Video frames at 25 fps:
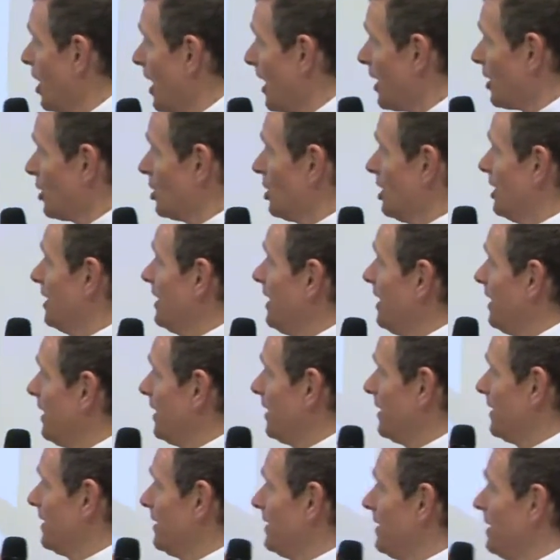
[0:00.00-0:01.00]

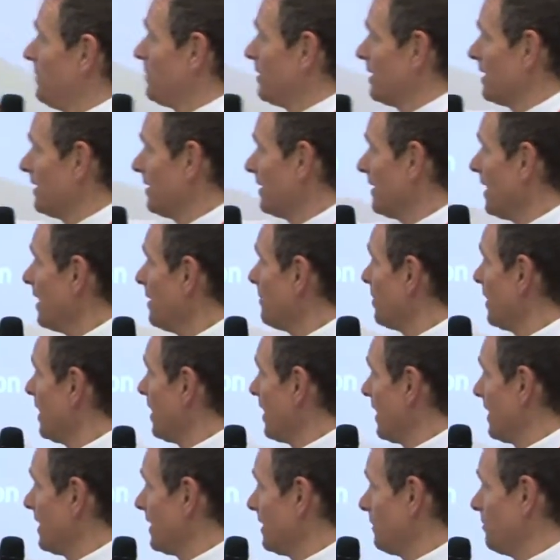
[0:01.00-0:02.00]
actually seems to
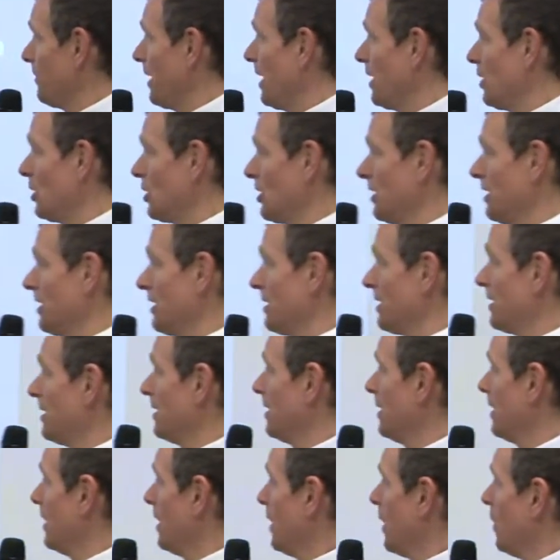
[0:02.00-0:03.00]
stabilise
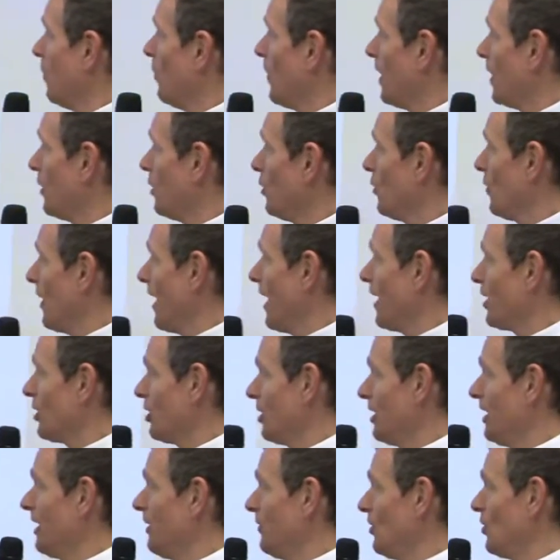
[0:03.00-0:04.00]
patients. And whether you're
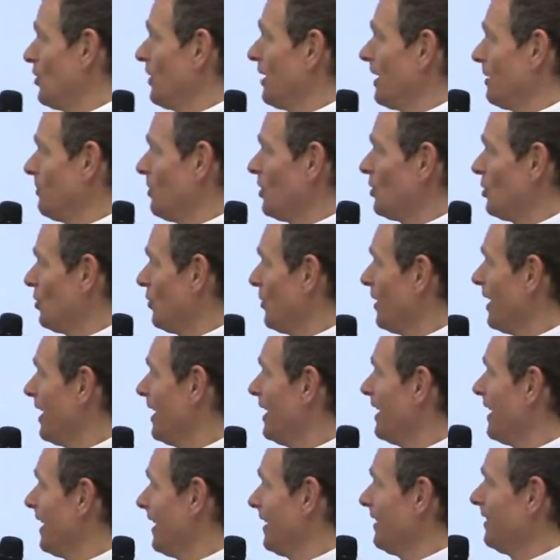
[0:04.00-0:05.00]
actually doing it because you're
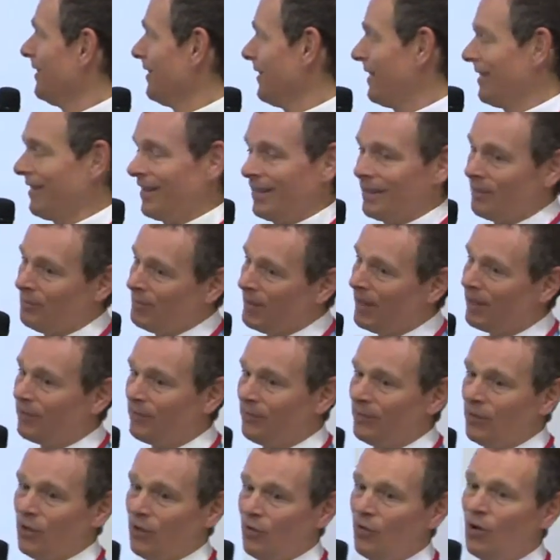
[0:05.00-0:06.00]
killing the blood
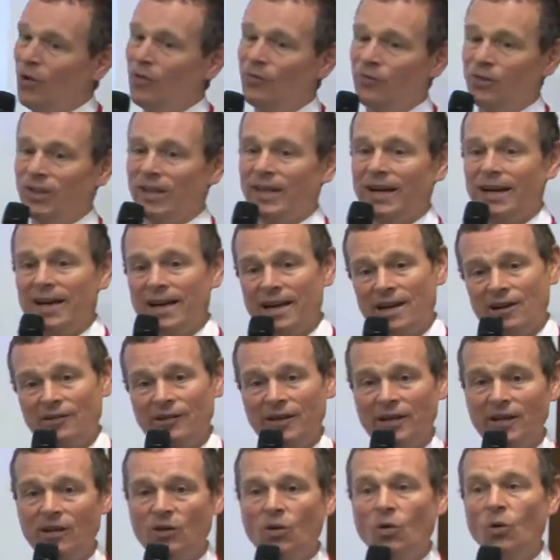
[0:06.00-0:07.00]
flow off to that
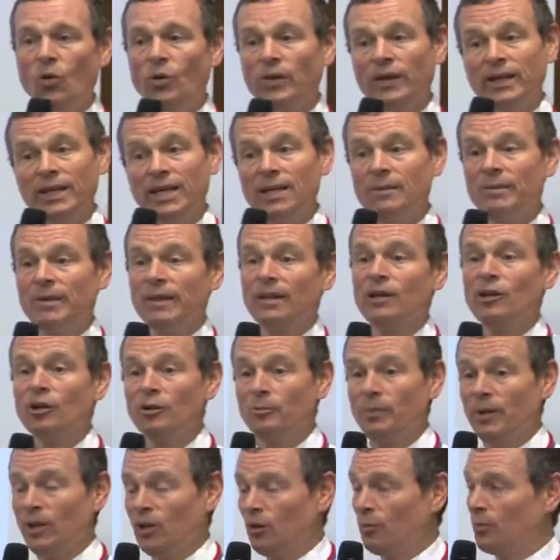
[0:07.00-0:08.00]
area, or the
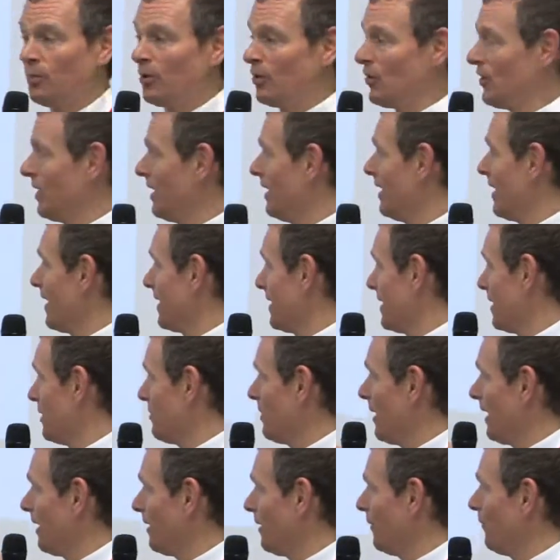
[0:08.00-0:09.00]
chemotherapy you put in, I
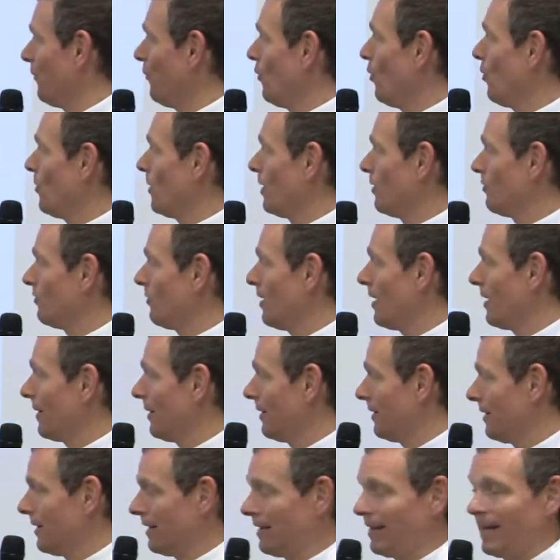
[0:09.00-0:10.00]
suspect the former rather
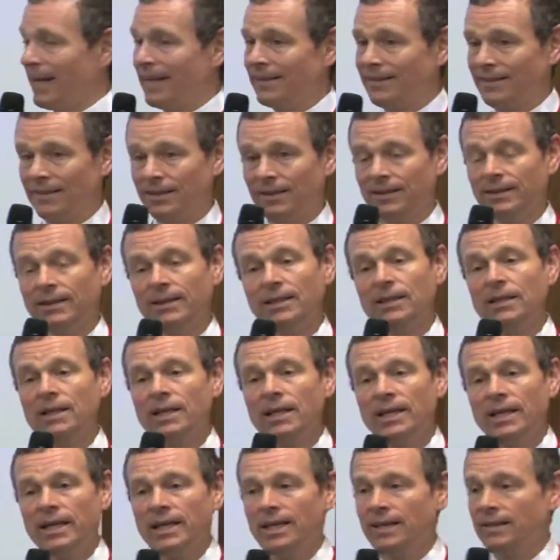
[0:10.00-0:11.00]
than the latter,
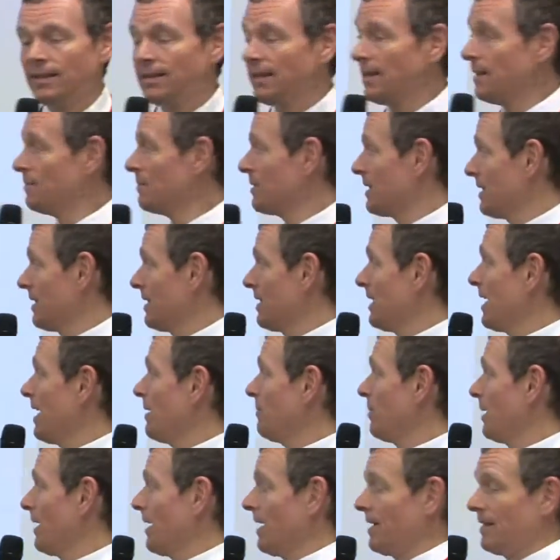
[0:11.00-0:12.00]
it seems to
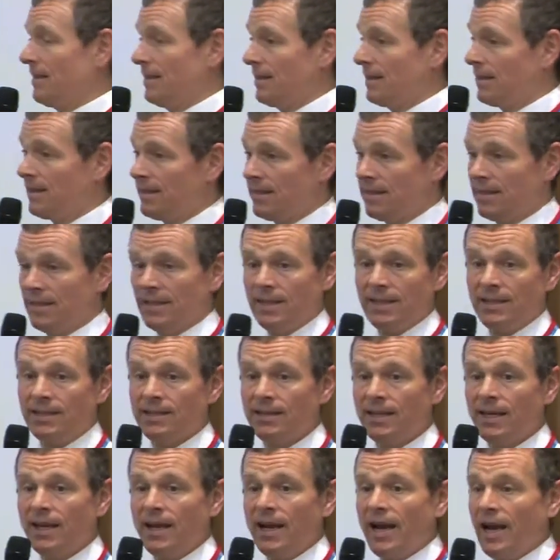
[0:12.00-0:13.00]
stabilise the
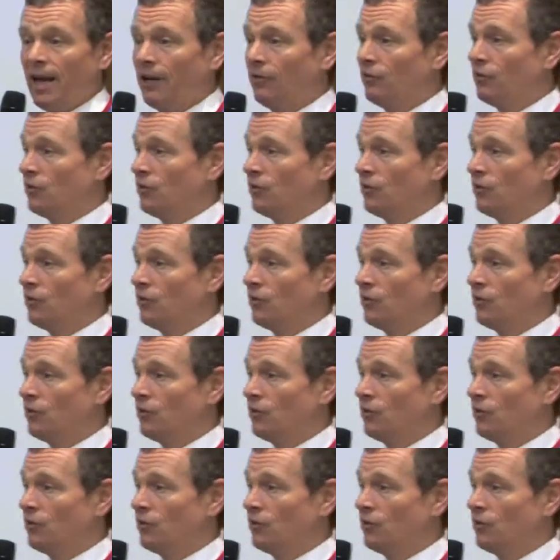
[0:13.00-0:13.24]
disease and